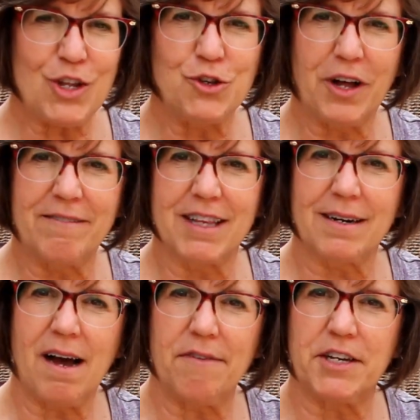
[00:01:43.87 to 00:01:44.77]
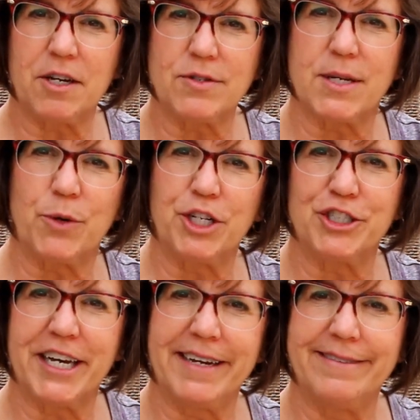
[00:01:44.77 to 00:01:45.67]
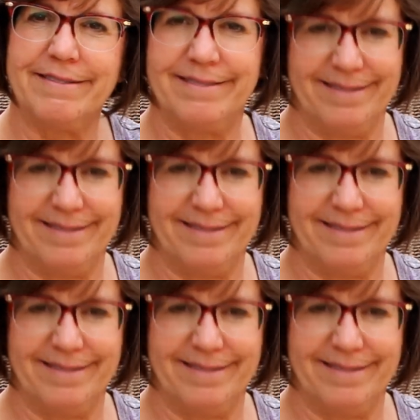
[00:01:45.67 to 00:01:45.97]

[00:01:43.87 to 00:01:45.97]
You'll have a little coffee cozy when you're done.